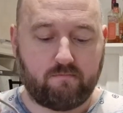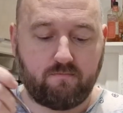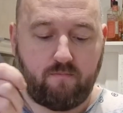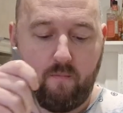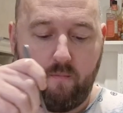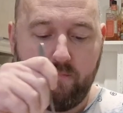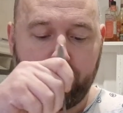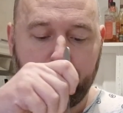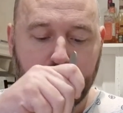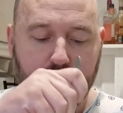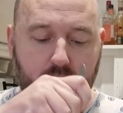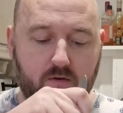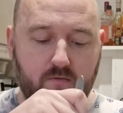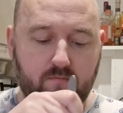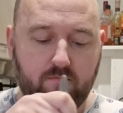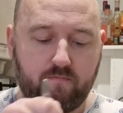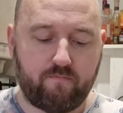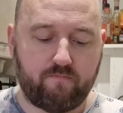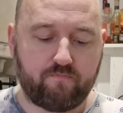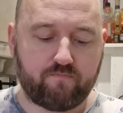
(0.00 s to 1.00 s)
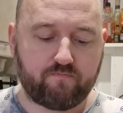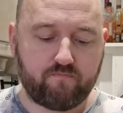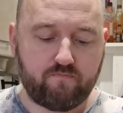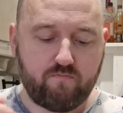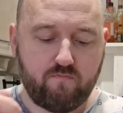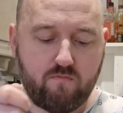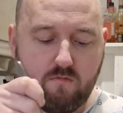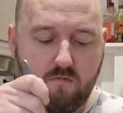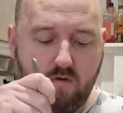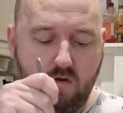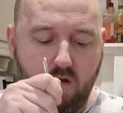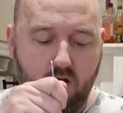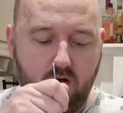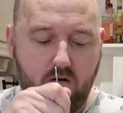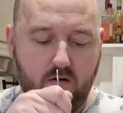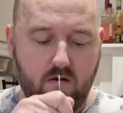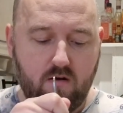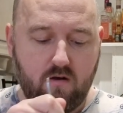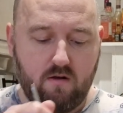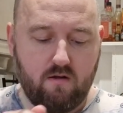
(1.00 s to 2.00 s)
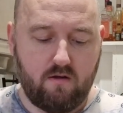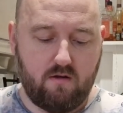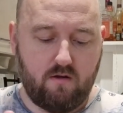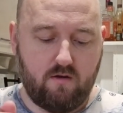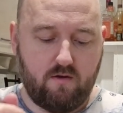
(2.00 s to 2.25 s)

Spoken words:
Nobody speaks.